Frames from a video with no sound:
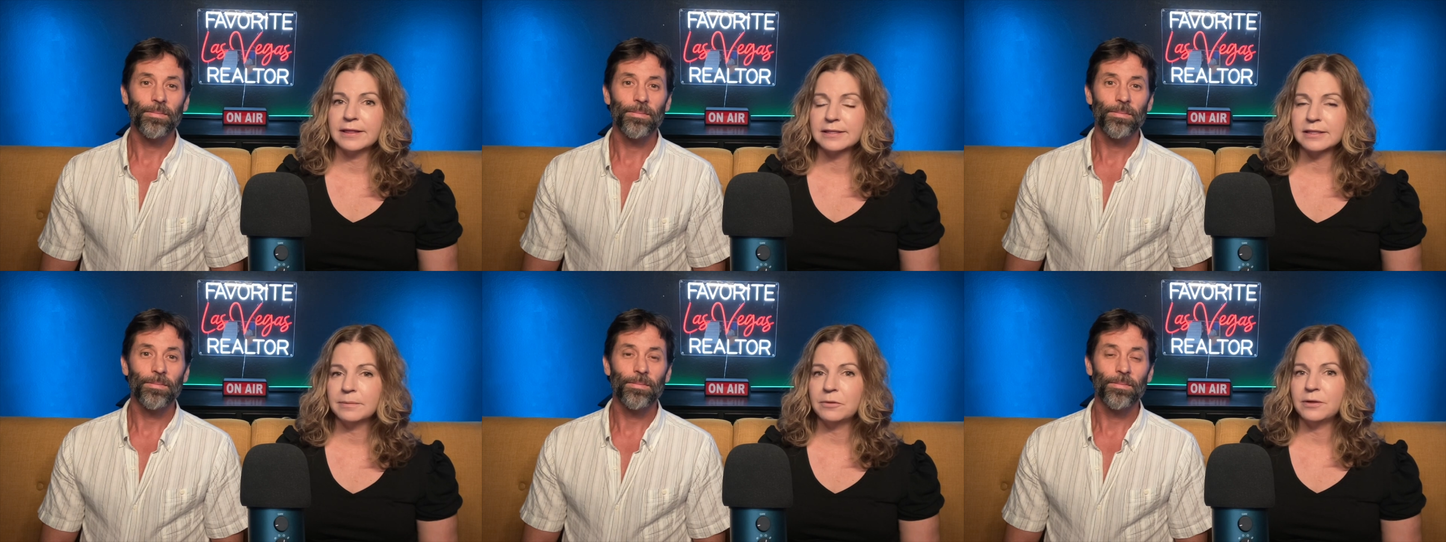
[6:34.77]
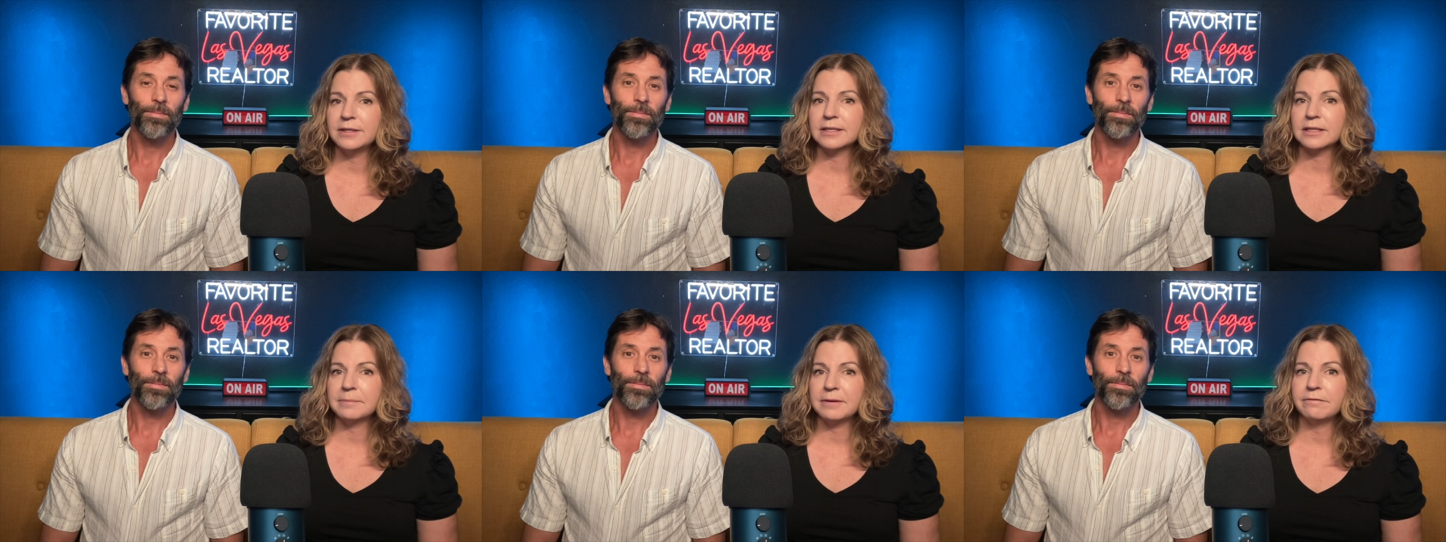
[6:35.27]
Speaker 1: this community is going to
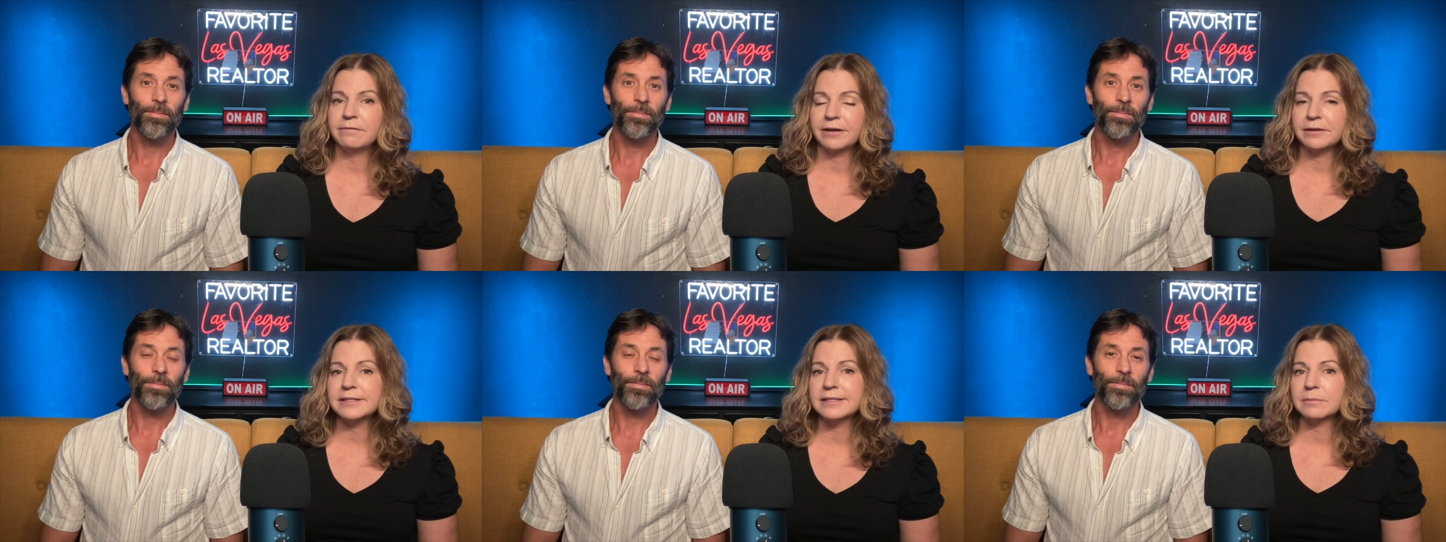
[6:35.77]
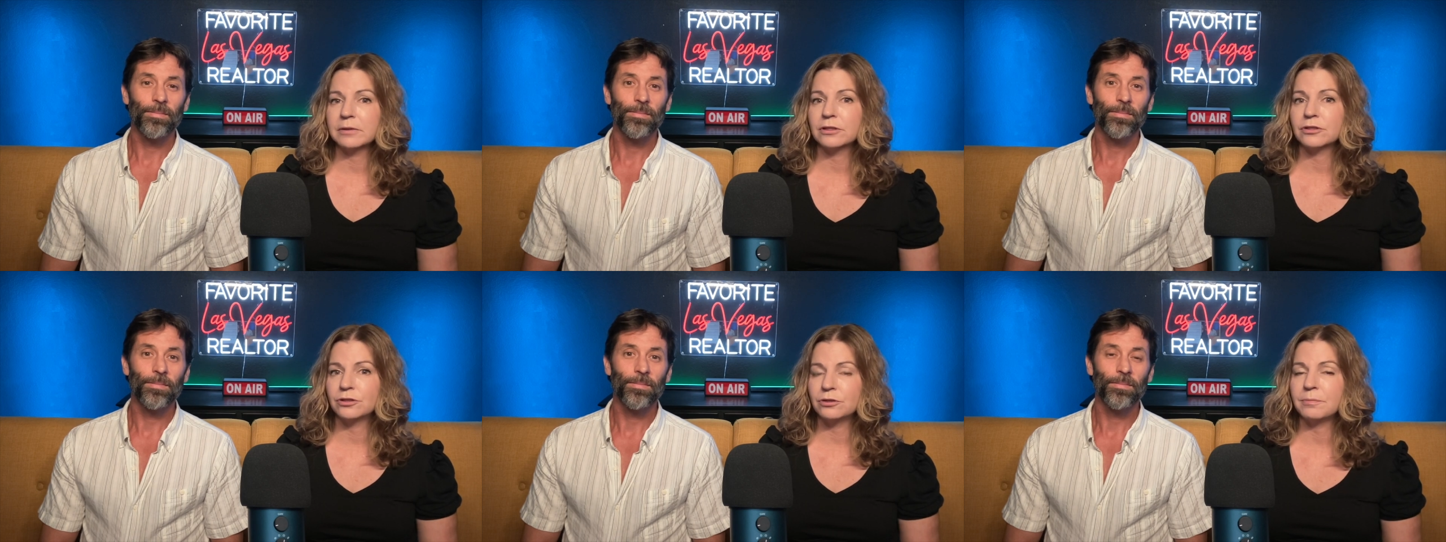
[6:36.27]
be very similar
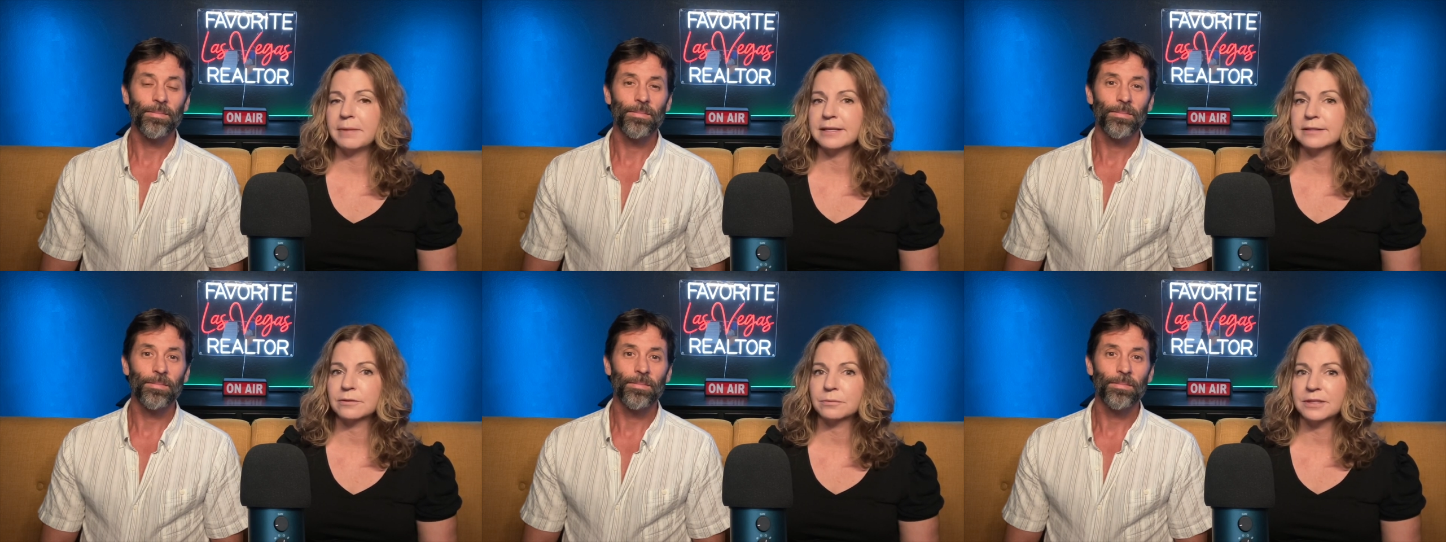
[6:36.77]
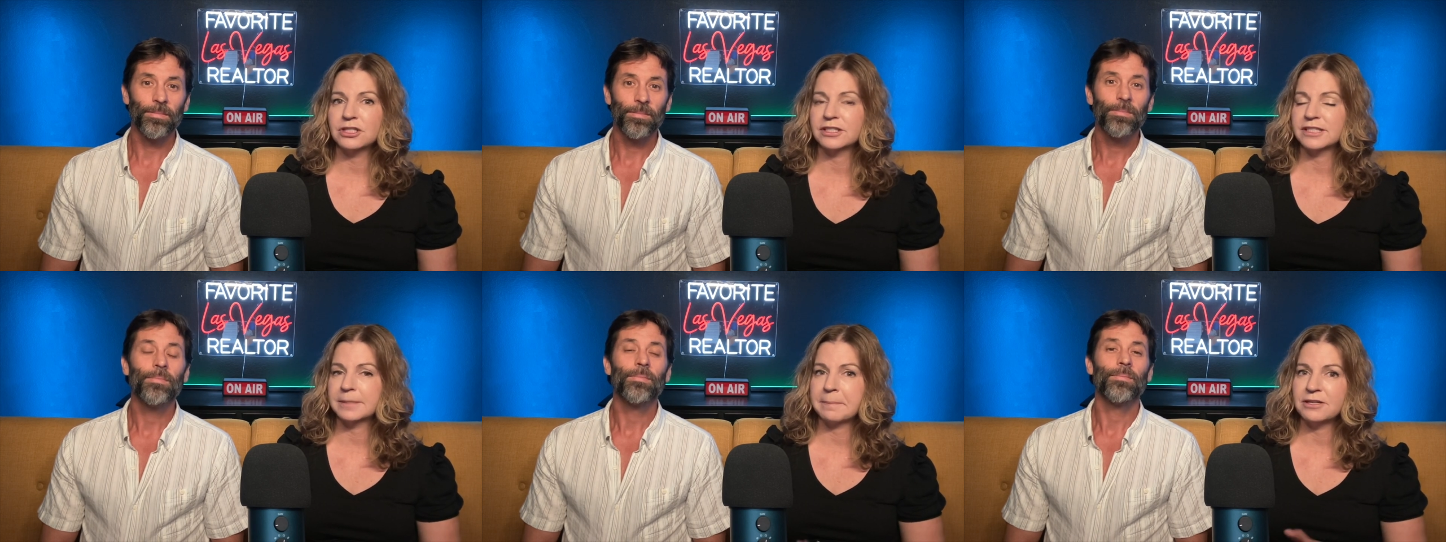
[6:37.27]
to Mesa Ridge, as I
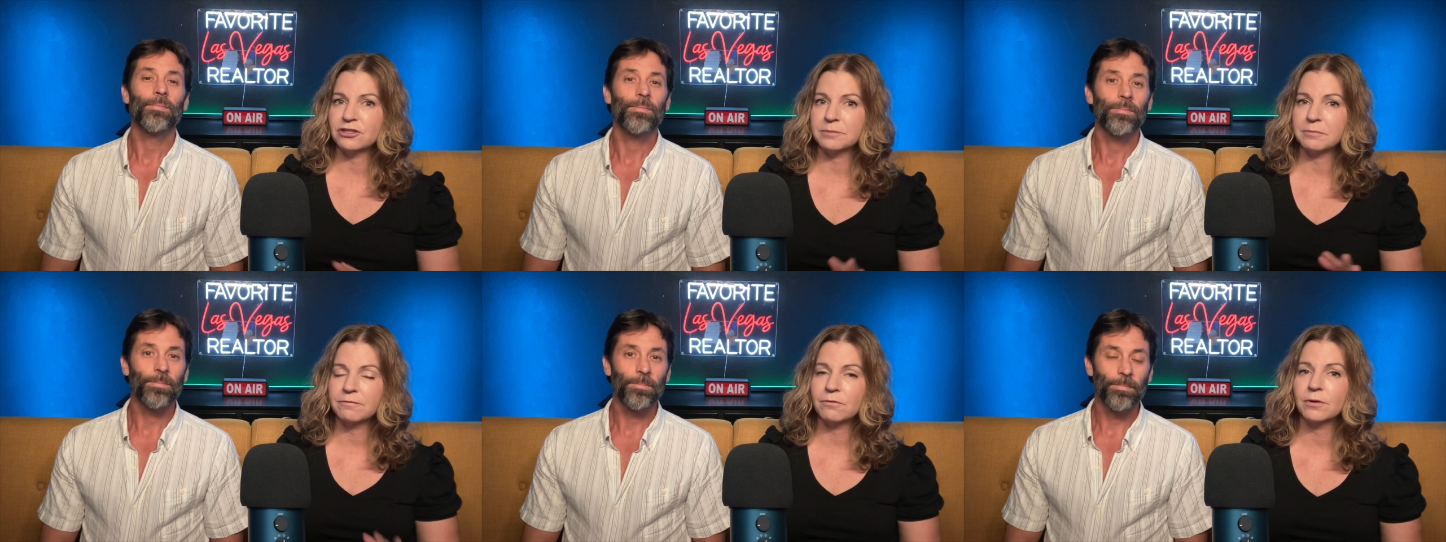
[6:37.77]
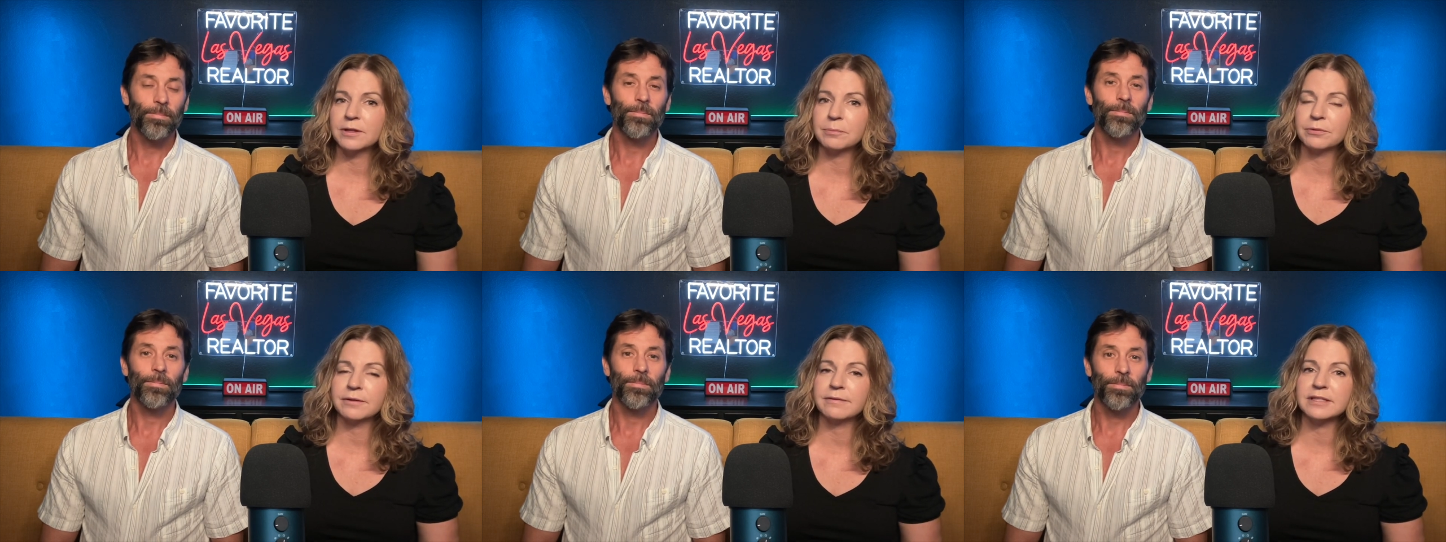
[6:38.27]
mentioned before in the
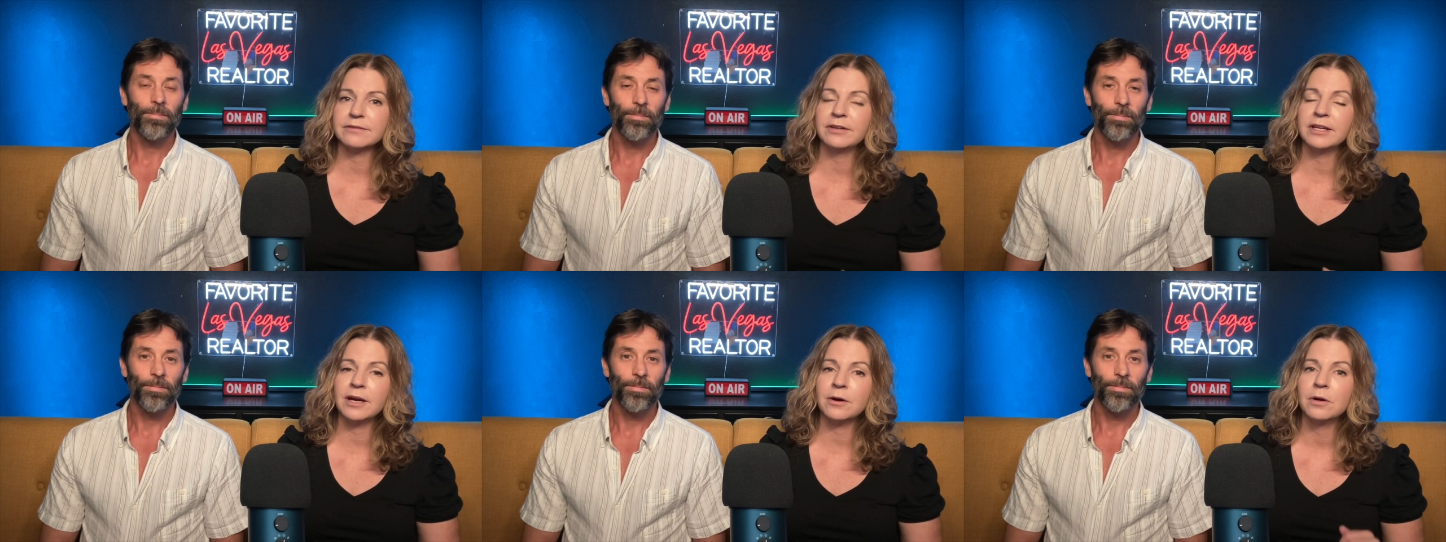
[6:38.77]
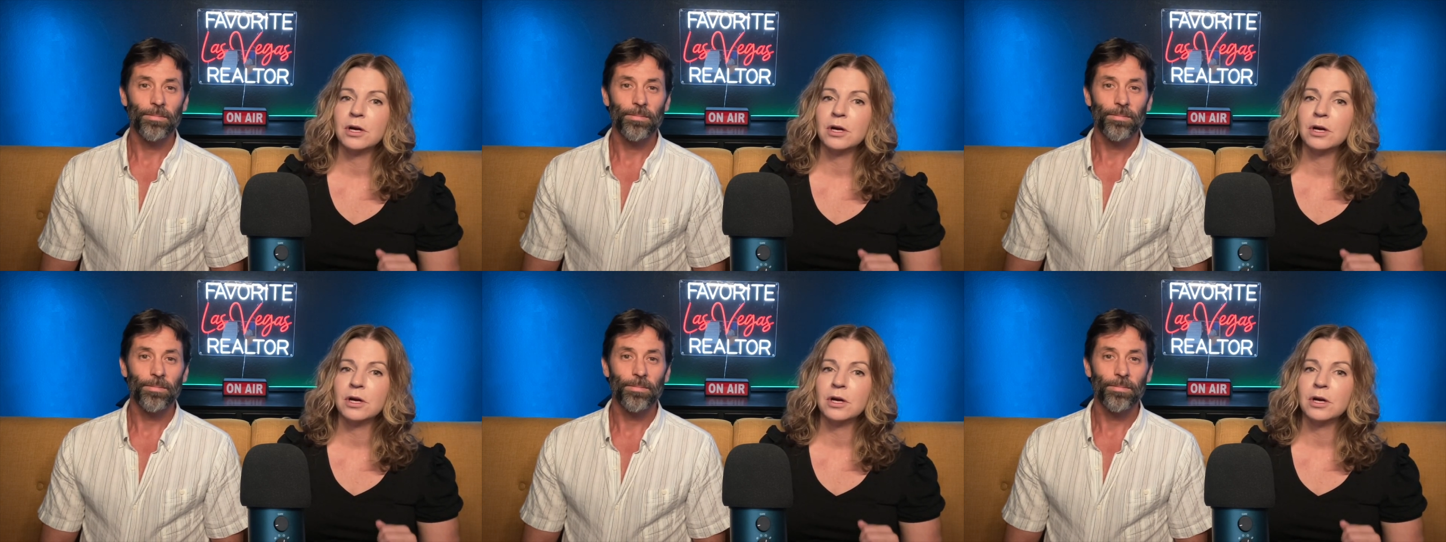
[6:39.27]
previous video.